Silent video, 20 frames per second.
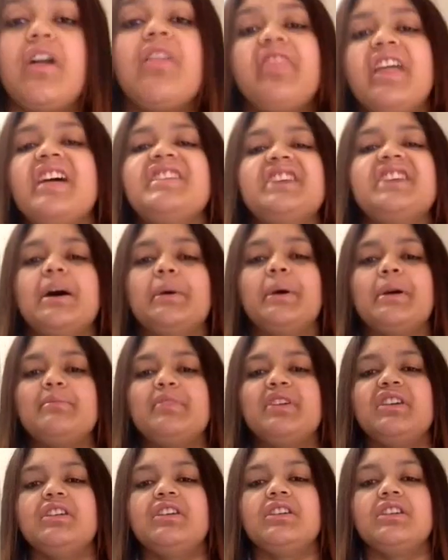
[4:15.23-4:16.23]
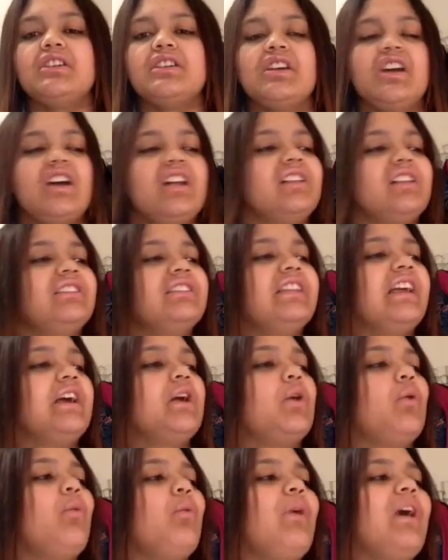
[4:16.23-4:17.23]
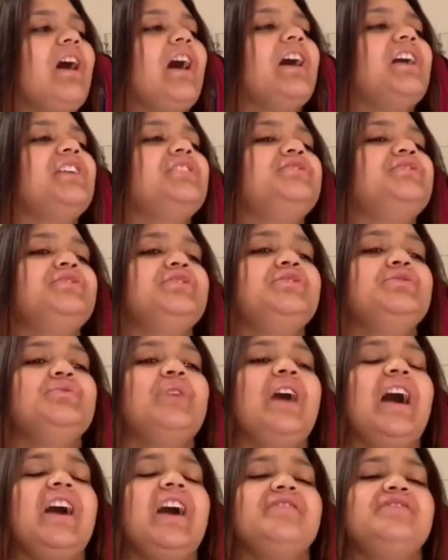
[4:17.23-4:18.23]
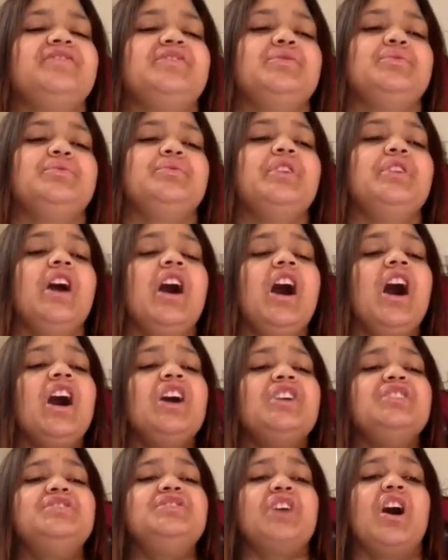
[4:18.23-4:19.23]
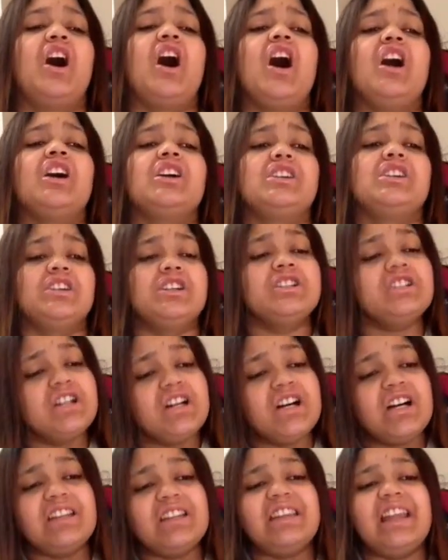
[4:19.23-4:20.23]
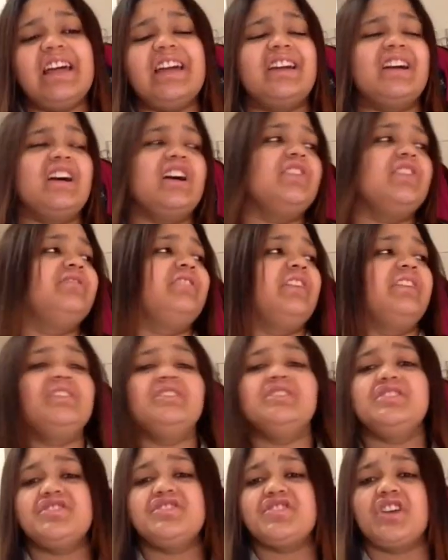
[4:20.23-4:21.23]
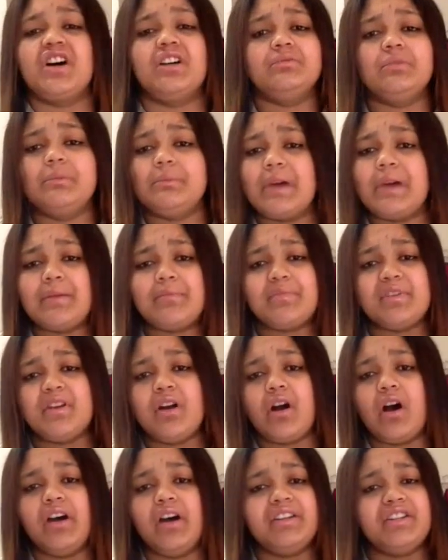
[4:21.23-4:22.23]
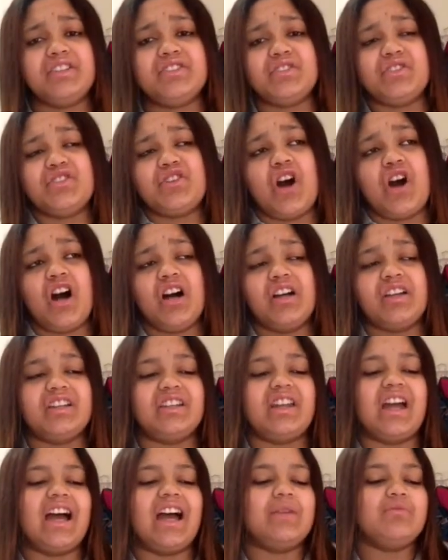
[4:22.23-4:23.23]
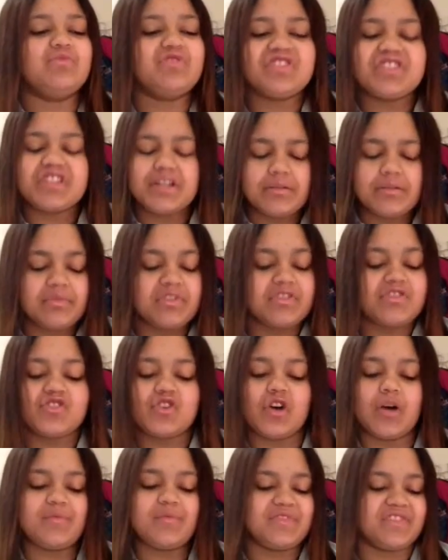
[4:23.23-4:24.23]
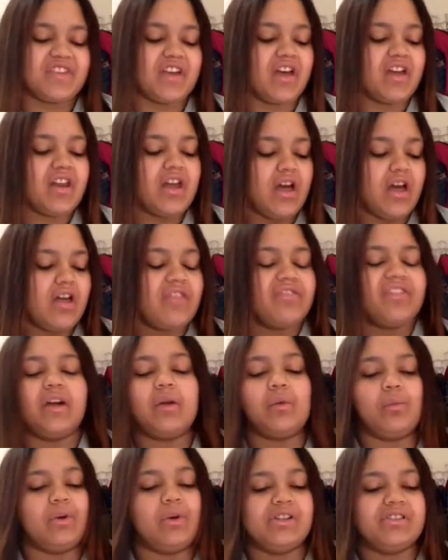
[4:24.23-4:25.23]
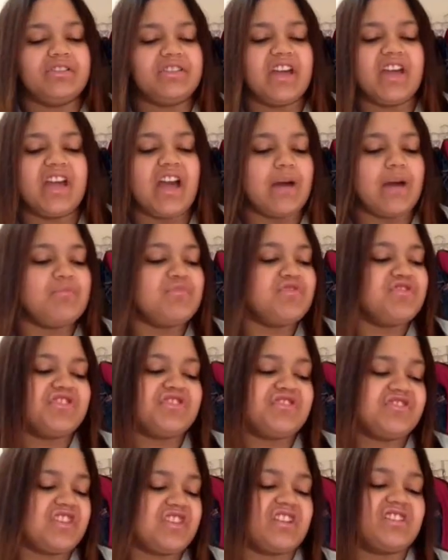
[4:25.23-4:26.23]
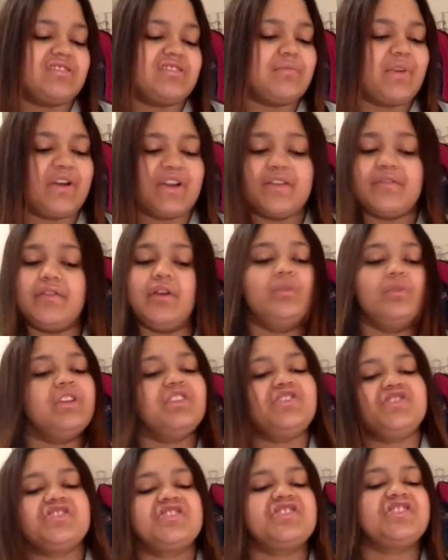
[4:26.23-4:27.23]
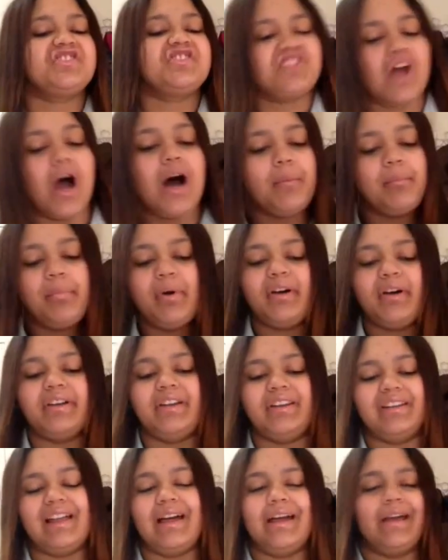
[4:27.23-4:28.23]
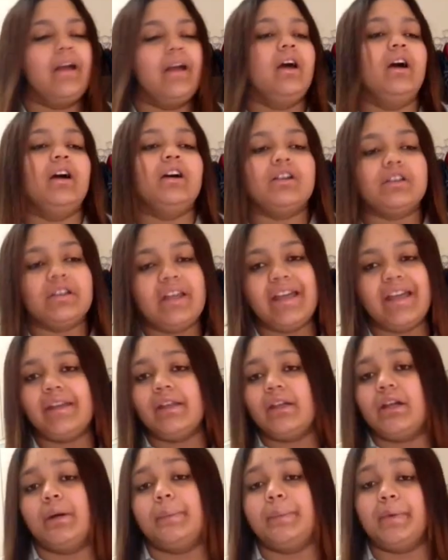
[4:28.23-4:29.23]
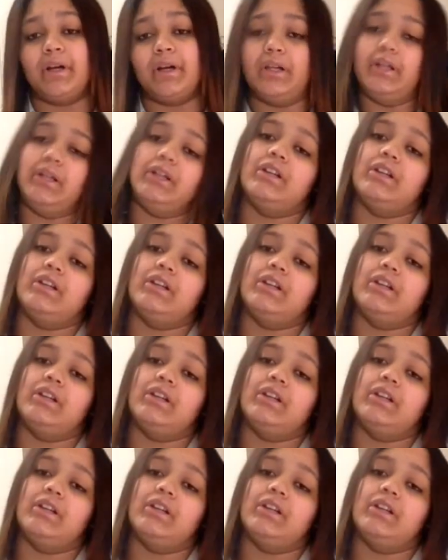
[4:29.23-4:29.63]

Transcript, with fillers: That's how I be. Like, why do you have to talk? Like, a very good song might be on and you're talking. I'm just gonna be so upset that one day I'm gonna just take somebody's phone and just stomp on it. Like, lady, come on.